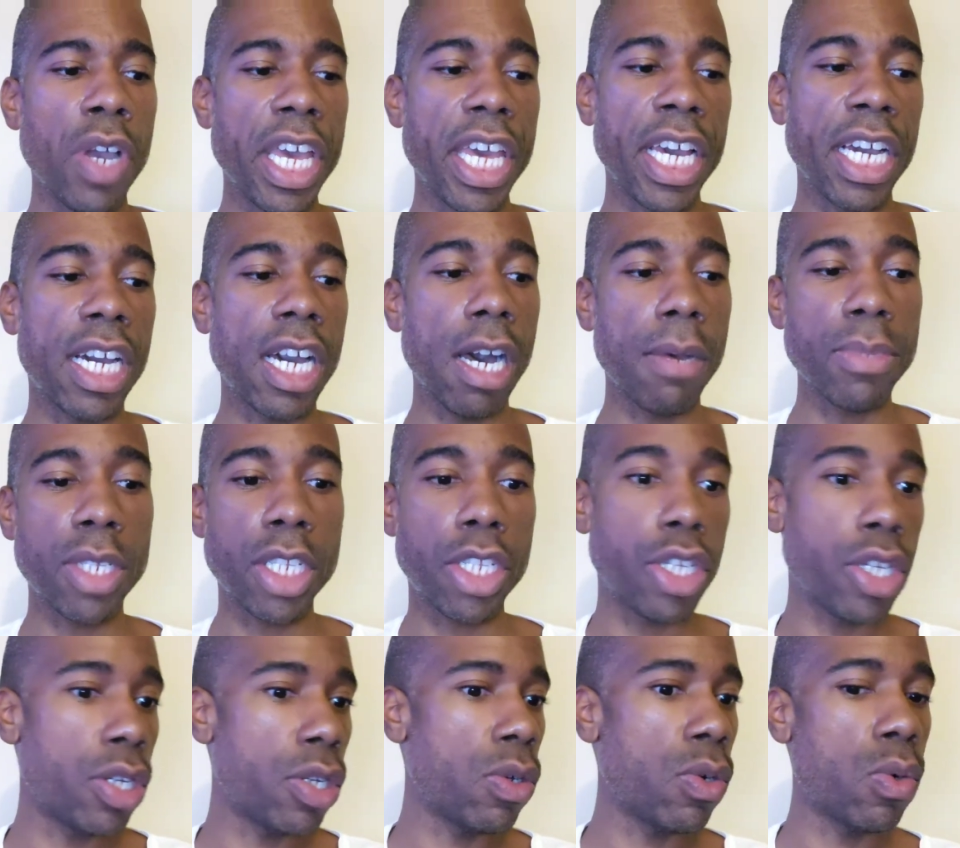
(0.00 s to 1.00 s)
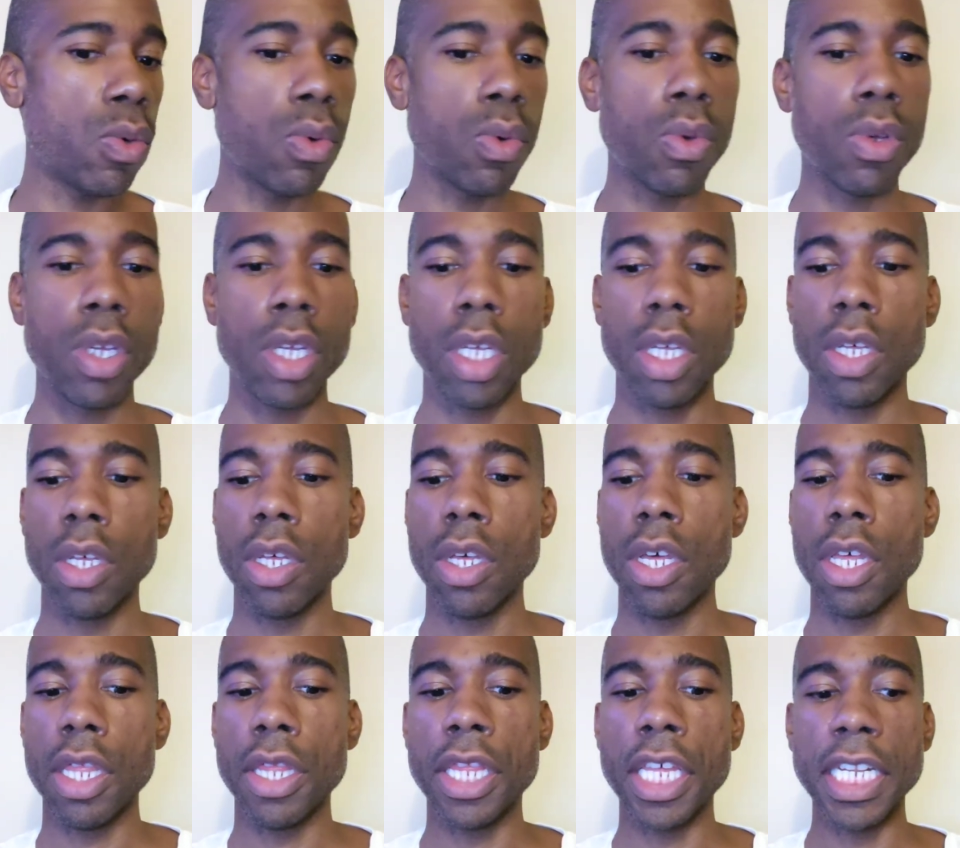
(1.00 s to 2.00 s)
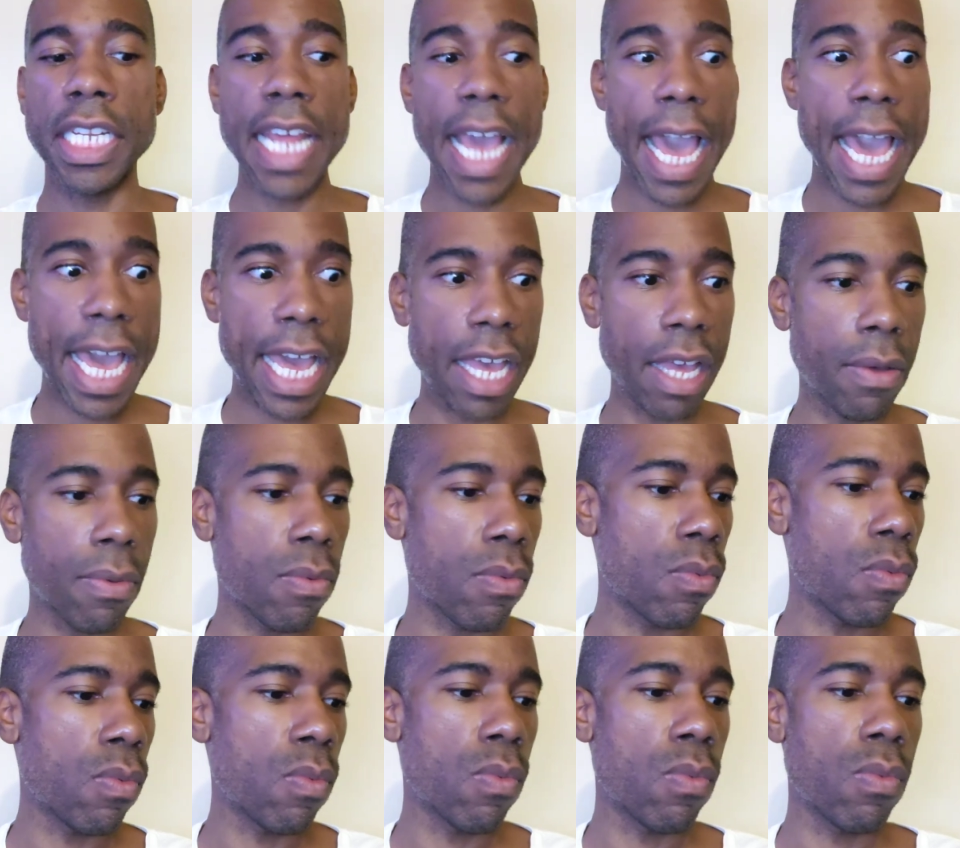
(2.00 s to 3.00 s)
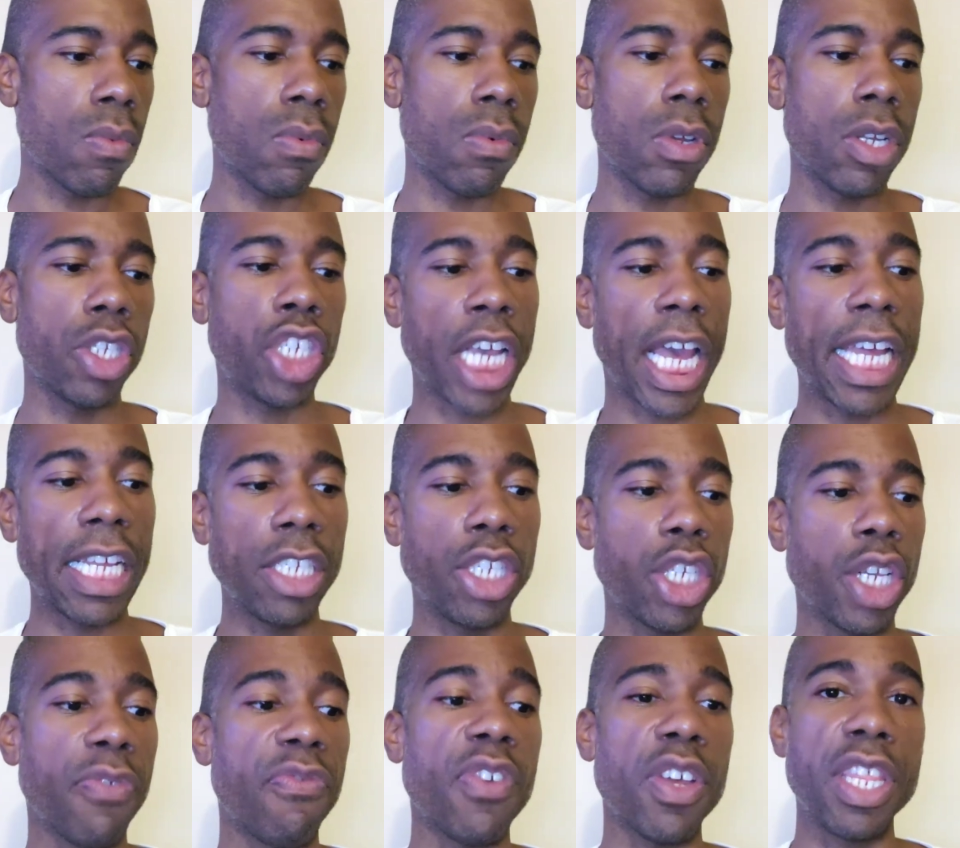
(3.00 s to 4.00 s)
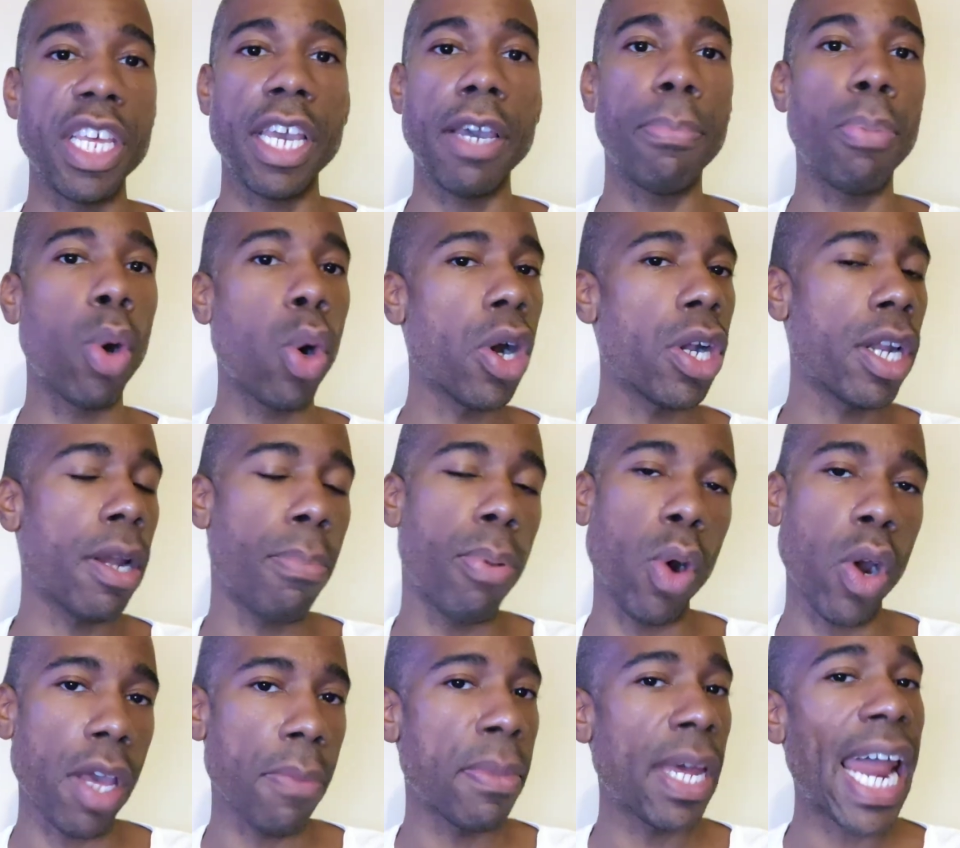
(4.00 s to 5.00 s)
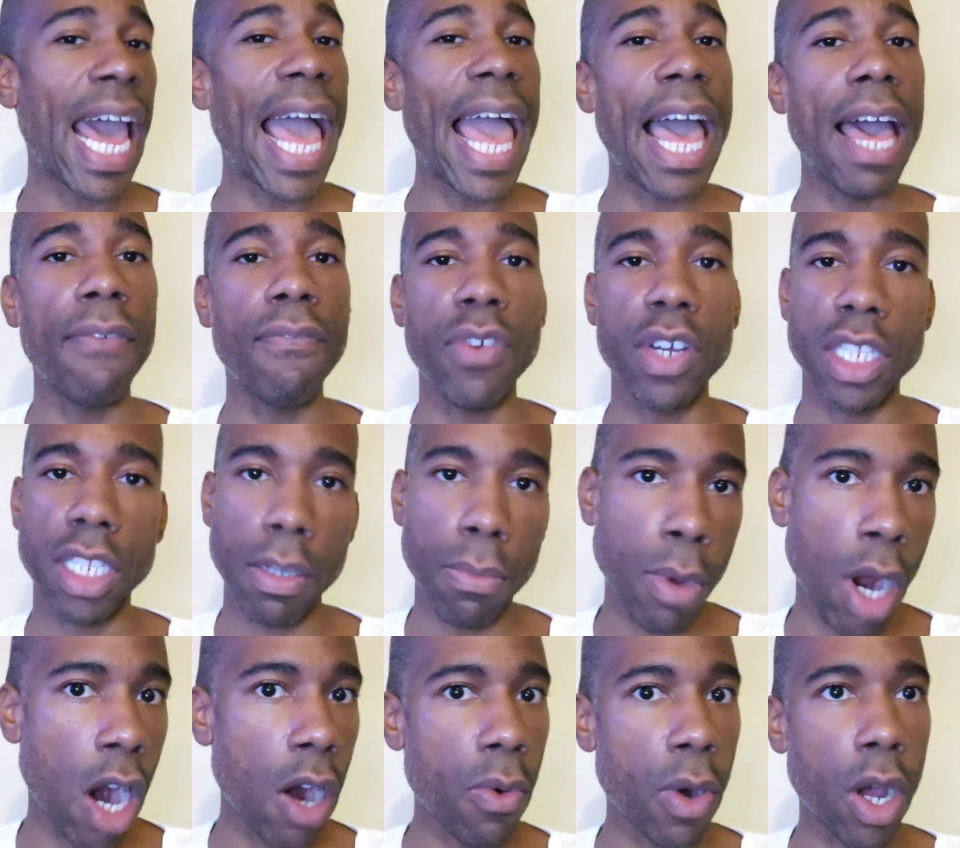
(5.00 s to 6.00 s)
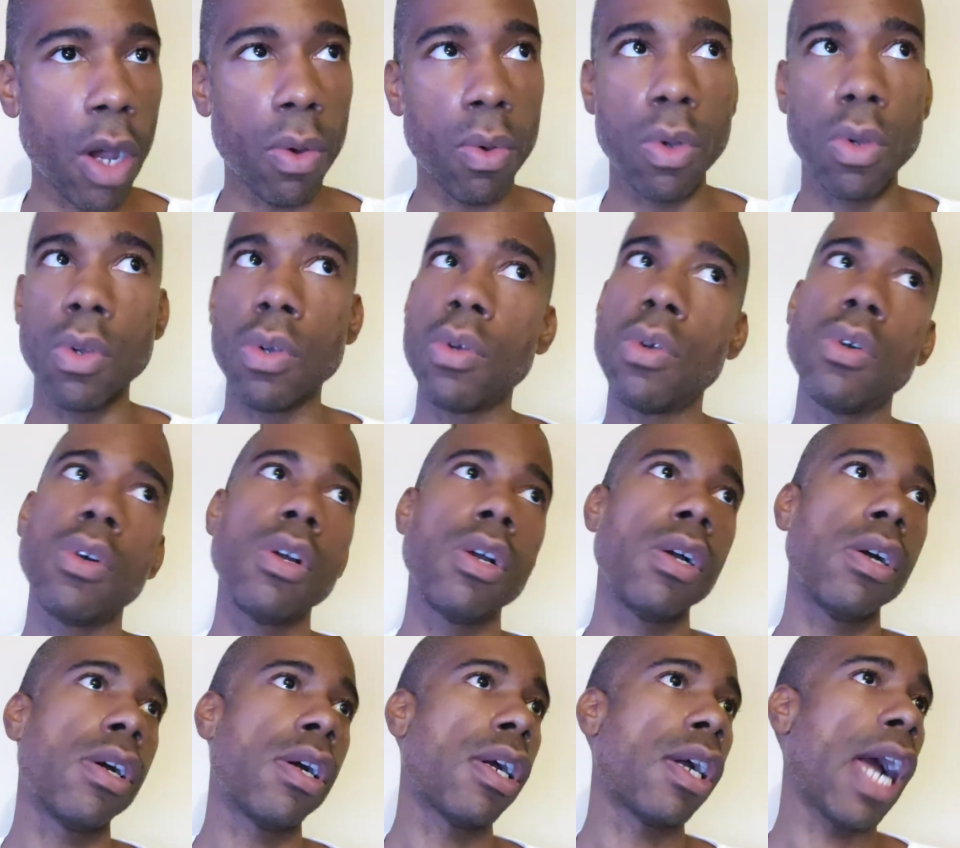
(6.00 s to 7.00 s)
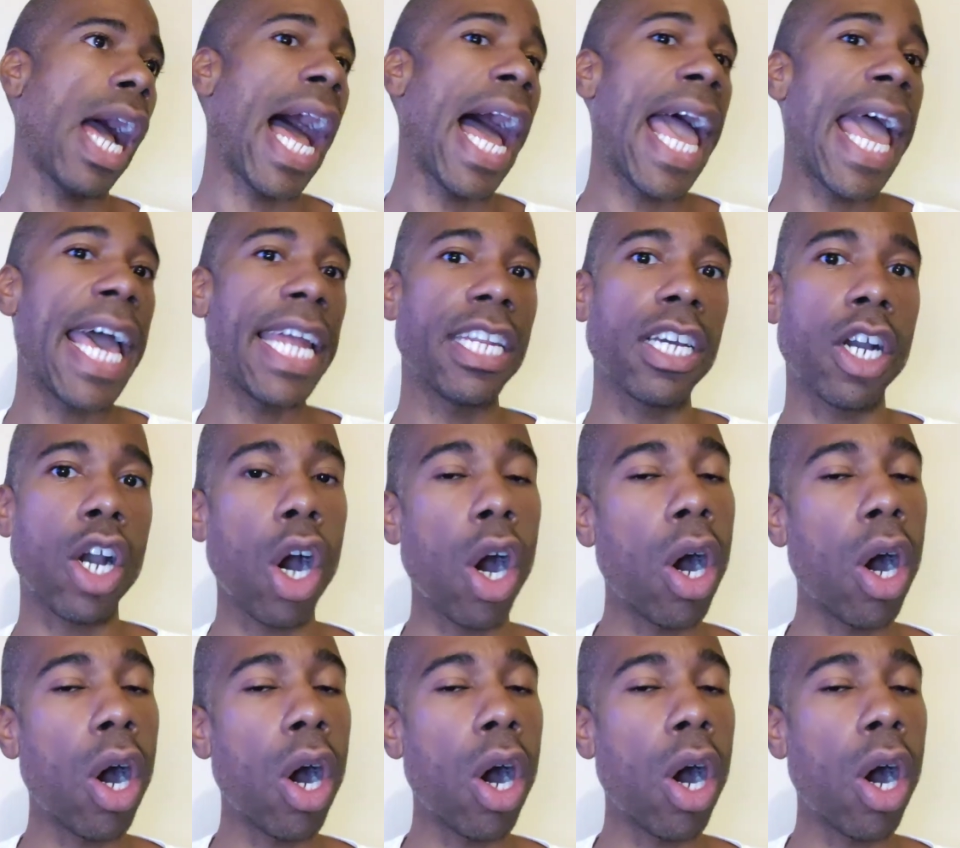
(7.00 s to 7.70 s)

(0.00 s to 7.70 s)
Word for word: When it comes to the day changing for the important appointment I have for tomorrow, I had